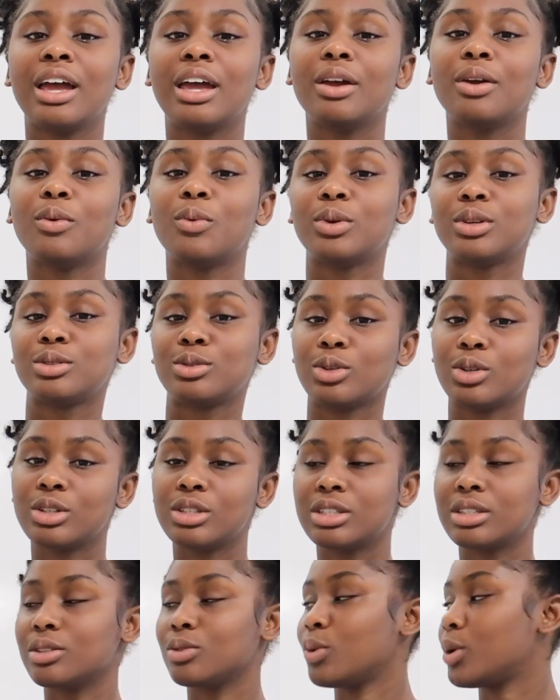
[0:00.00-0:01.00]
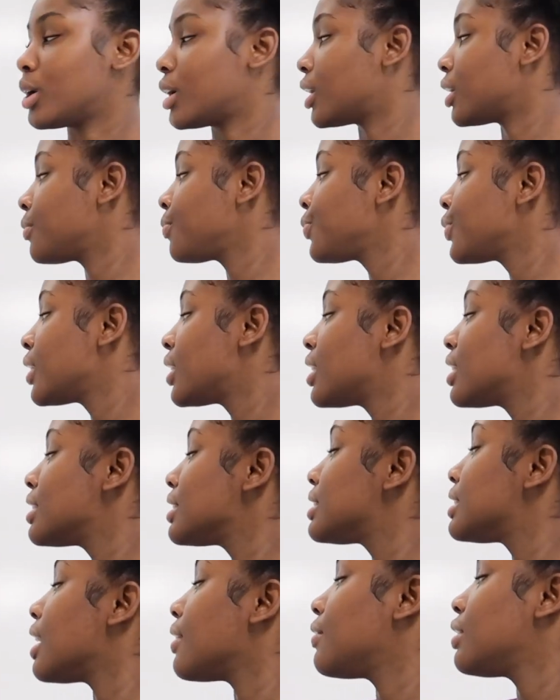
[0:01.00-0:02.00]
The results were
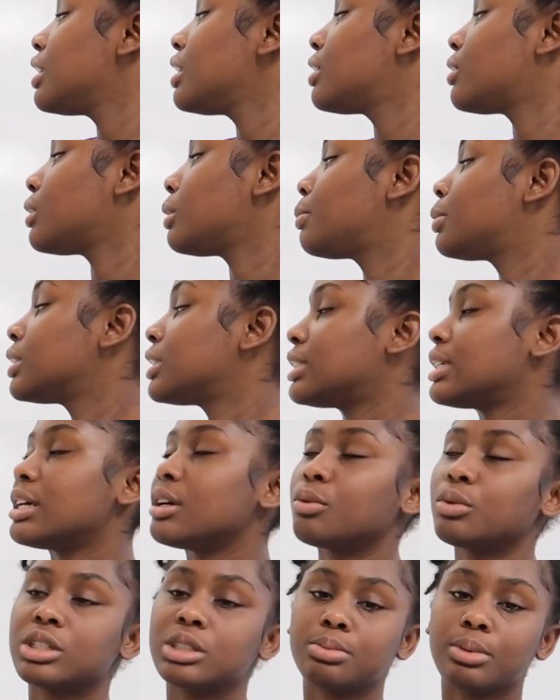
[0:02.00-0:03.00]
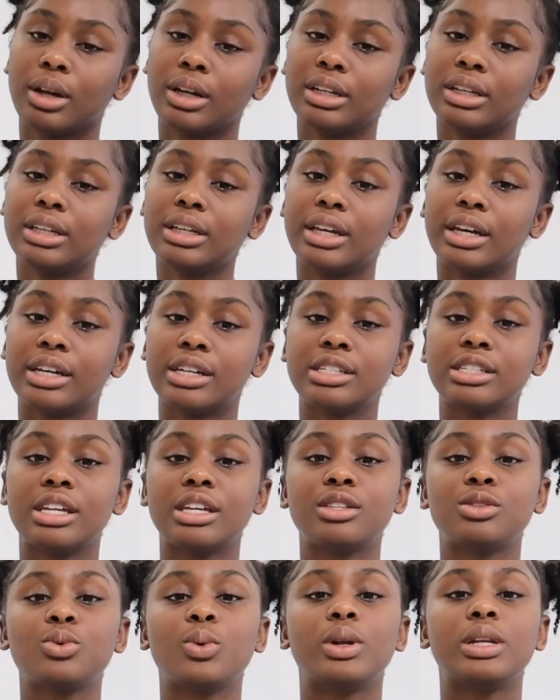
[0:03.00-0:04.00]
73% responded yes
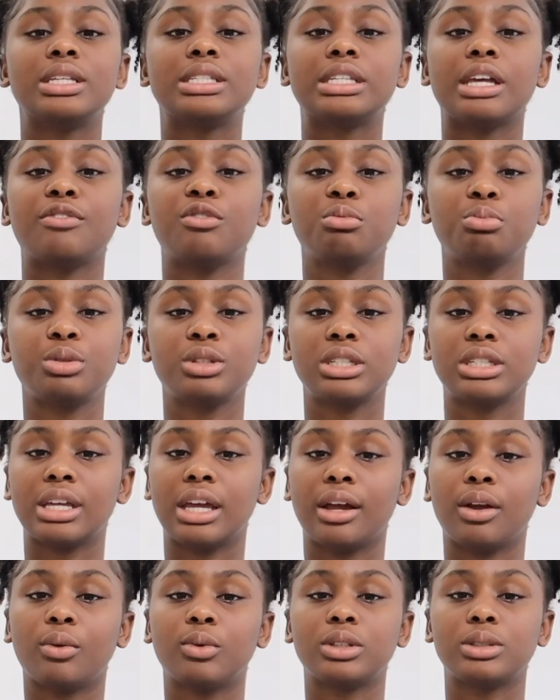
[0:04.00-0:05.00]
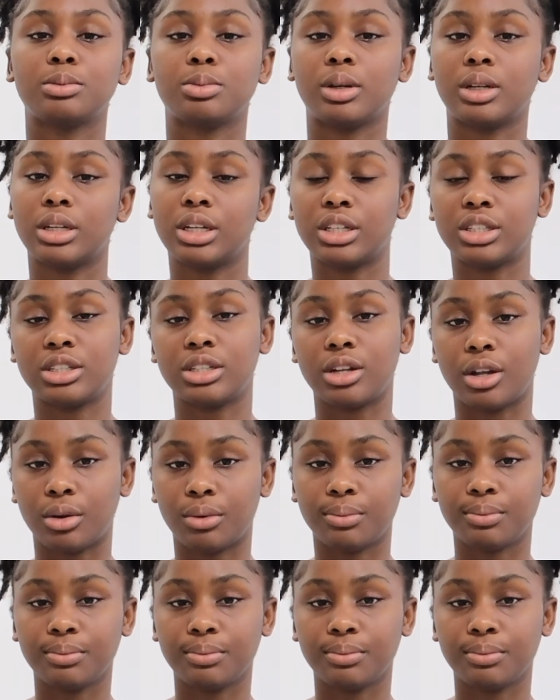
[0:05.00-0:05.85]
and 27% responded no.